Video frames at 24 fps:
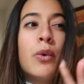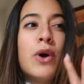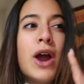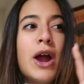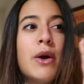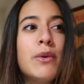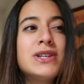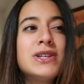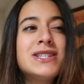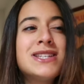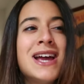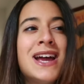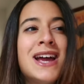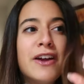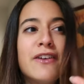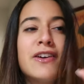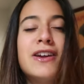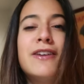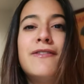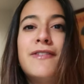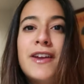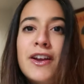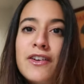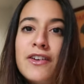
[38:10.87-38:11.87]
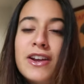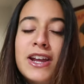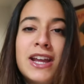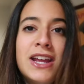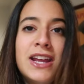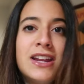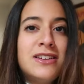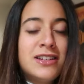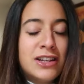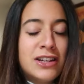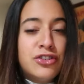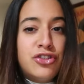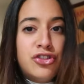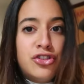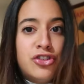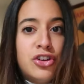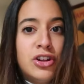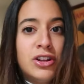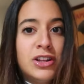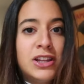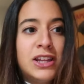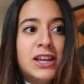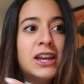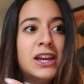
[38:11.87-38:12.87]
where I was very, very
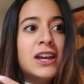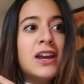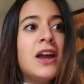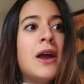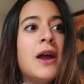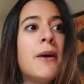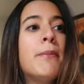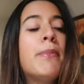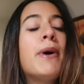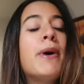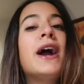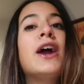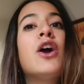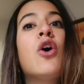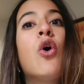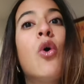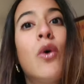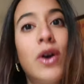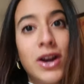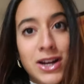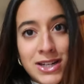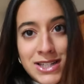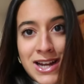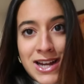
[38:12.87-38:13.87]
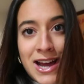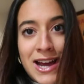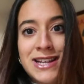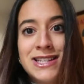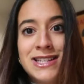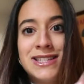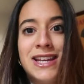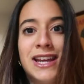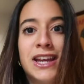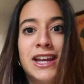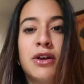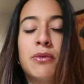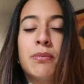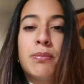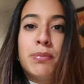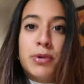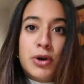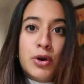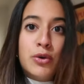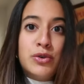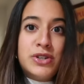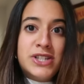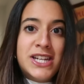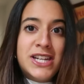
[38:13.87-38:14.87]
intentionally prioritizing
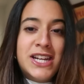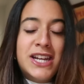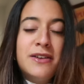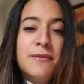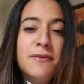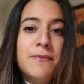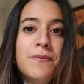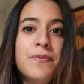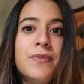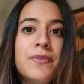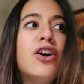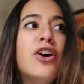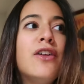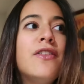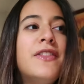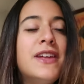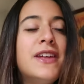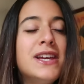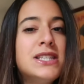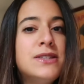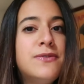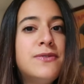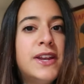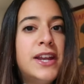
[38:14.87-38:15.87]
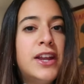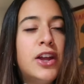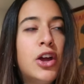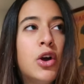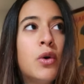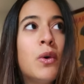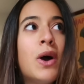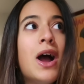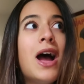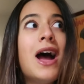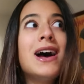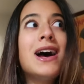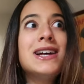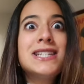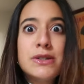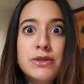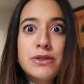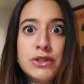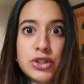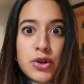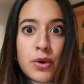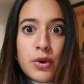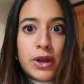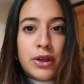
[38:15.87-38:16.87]
protein. And on this video, as I
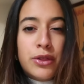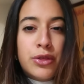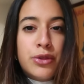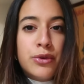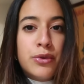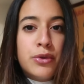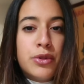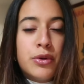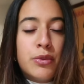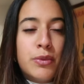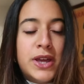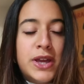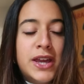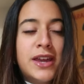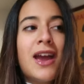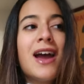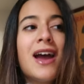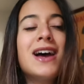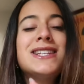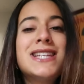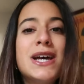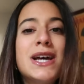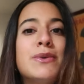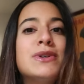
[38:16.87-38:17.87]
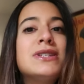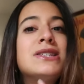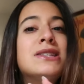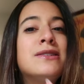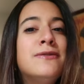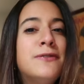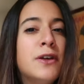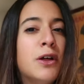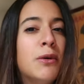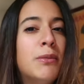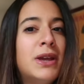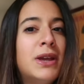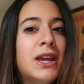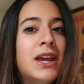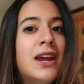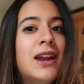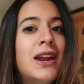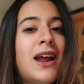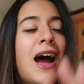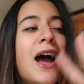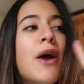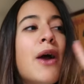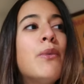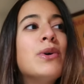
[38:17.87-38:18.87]
was going through the week, as I was filming
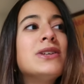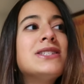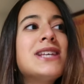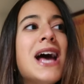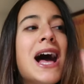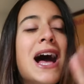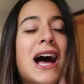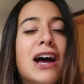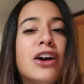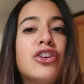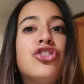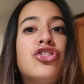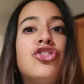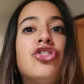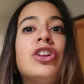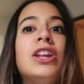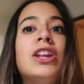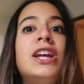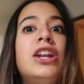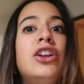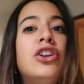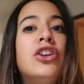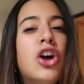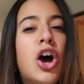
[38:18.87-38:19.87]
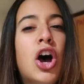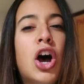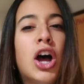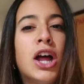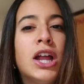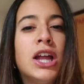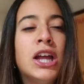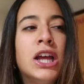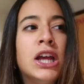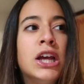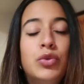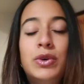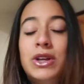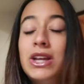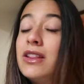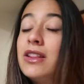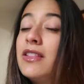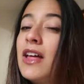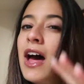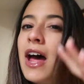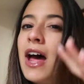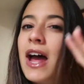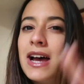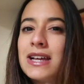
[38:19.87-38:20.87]
it, I was actually not doing
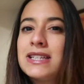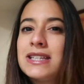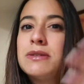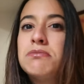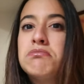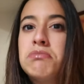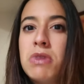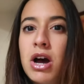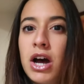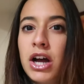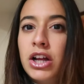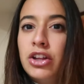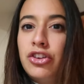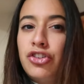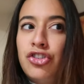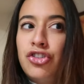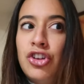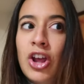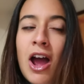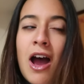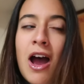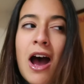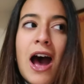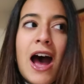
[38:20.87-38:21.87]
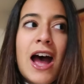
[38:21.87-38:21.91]
that as much.